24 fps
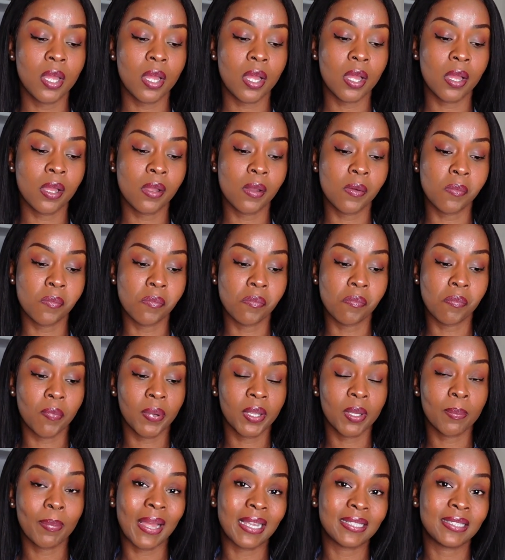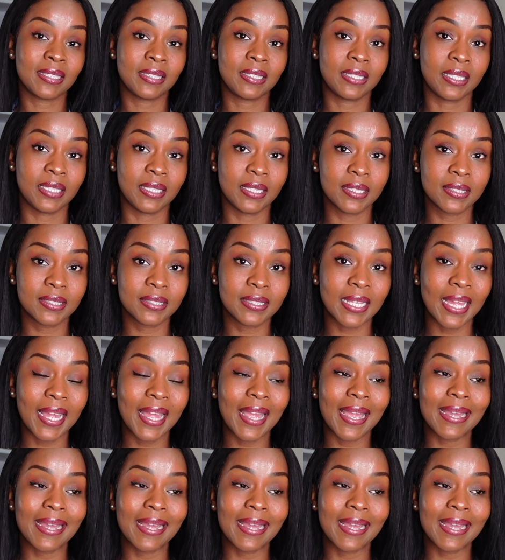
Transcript: capacity is there.